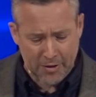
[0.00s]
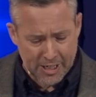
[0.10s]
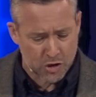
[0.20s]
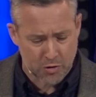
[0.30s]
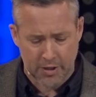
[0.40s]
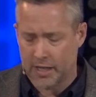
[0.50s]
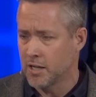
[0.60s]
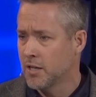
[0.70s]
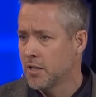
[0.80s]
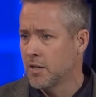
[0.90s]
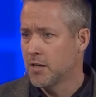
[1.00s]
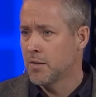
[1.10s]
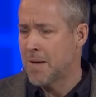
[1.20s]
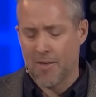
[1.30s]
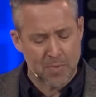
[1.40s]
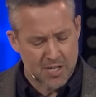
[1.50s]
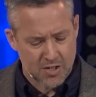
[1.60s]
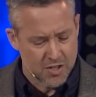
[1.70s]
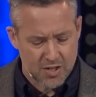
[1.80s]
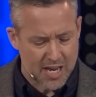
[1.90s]
billion trillion.
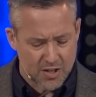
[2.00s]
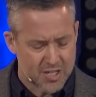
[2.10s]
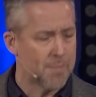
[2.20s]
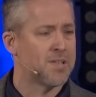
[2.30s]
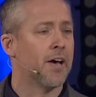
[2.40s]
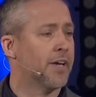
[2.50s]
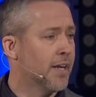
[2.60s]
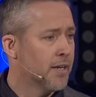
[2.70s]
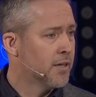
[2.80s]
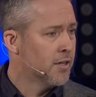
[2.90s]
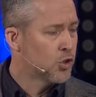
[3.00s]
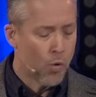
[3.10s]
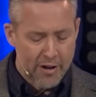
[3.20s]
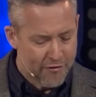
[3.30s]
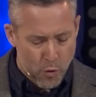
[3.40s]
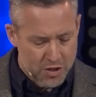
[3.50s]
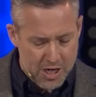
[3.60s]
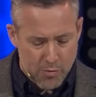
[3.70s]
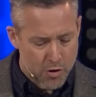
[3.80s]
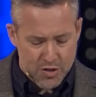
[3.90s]
Mathematicians say septillion. 24
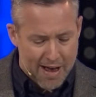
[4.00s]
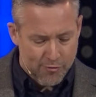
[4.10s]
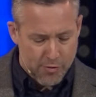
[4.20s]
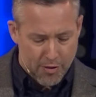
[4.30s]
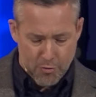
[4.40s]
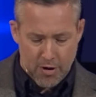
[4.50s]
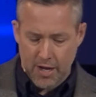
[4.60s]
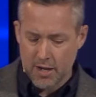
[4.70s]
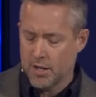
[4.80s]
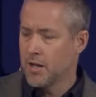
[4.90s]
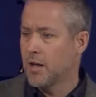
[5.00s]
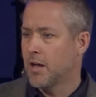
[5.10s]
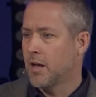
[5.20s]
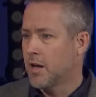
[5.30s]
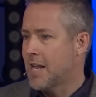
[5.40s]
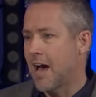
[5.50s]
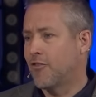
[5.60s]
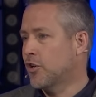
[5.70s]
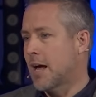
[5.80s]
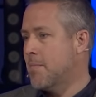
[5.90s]
zeros after the three. Now,
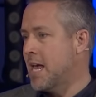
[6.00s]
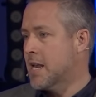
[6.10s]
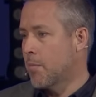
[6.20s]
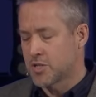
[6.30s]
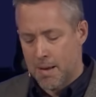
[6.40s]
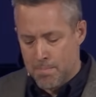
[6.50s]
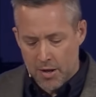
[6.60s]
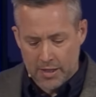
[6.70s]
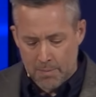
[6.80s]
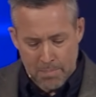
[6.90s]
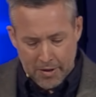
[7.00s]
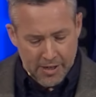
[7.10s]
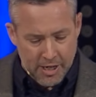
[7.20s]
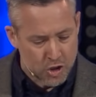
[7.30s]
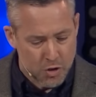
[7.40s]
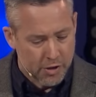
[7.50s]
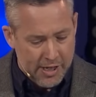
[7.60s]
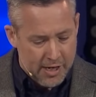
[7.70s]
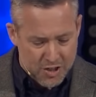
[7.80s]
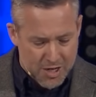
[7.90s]
if you're like me, numbers like million, billion, and
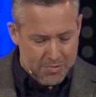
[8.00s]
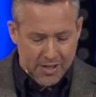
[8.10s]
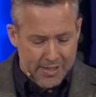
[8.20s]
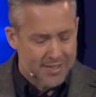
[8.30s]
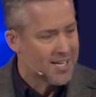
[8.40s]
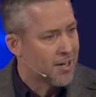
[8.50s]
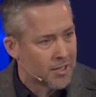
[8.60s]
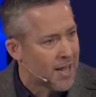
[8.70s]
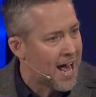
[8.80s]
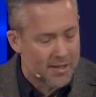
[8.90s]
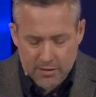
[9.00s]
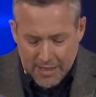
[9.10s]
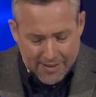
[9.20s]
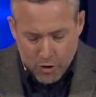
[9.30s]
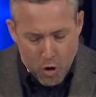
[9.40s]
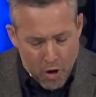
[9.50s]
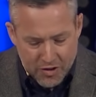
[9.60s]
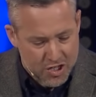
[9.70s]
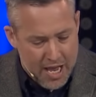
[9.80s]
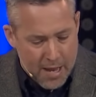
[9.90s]
trillion and septillion sound a lot like they're all
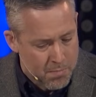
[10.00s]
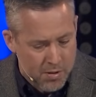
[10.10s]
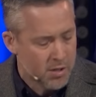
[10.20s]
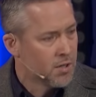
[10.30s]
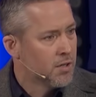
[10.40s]
the same.